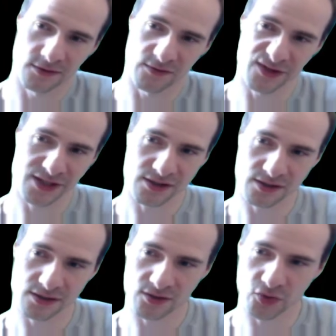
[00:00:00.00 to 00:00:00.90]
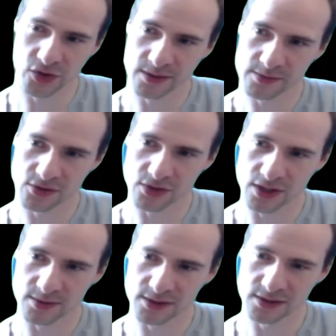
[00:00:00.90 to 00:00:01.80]
This screams
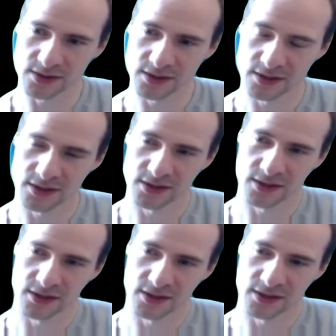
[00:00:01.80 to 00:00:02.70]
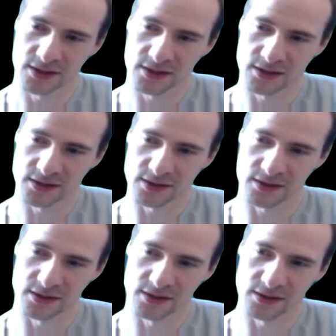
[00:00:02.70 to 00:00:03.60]
trouble.
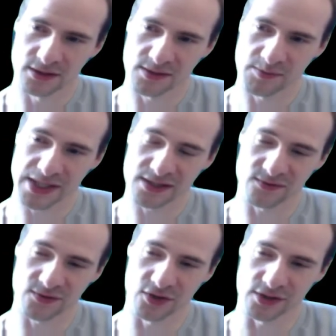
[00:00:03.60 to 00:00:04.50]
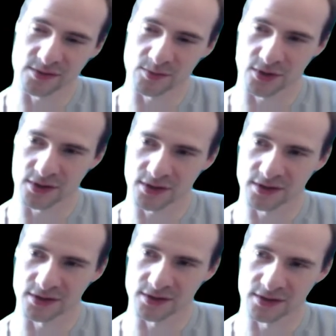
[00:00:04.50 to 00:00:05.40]
Uh, he bets very
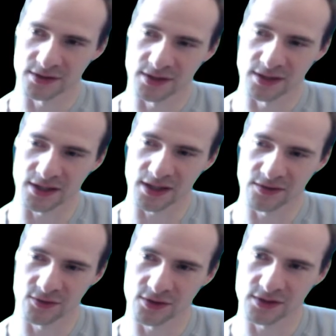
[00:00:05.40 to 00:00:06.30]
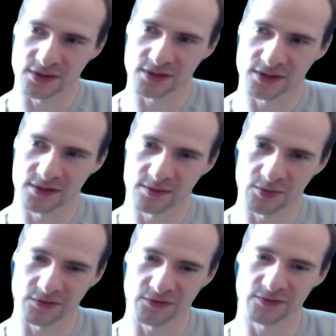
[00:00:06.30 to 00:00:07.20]
small. Uh, I would
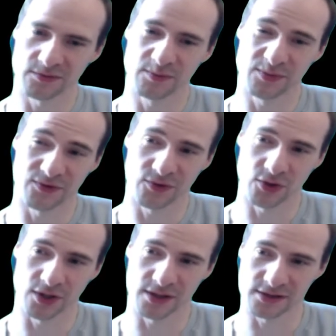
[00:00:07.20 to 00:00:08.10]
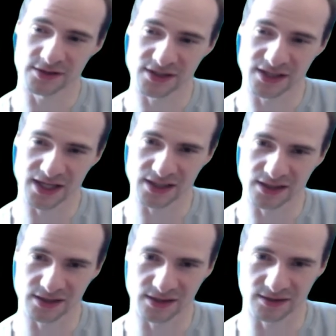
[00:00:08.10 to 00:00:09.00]
pref prefer a
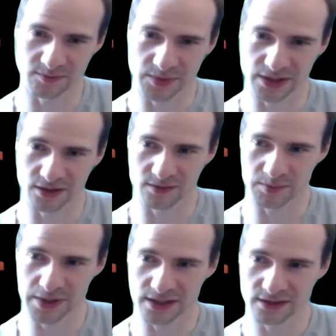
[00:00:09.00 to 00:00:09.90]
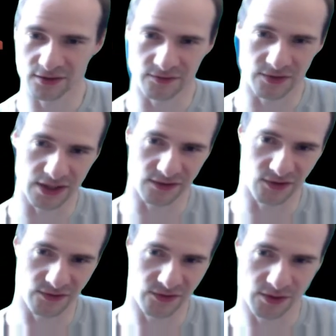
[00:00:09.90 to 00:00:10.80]
slightly bigger bet of like
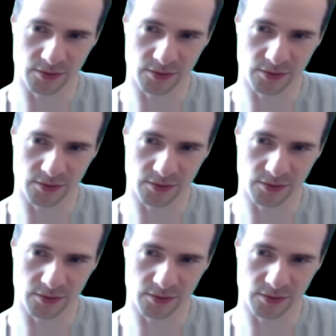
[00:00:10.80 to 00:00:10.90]
one third